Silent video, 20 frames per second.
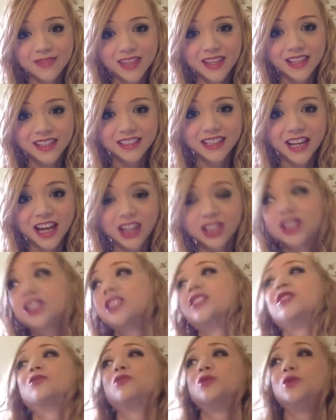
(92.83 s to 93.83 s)
It's
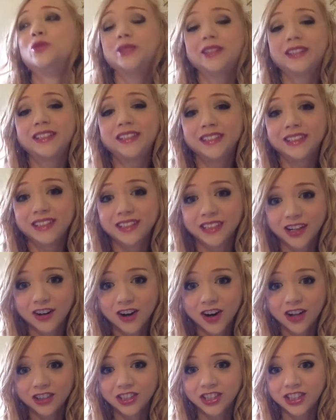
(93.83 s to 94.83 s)
actually rooted in
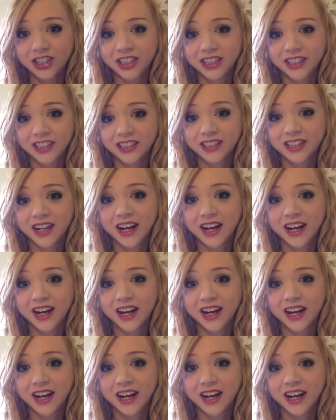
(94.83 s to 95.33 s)
psychology,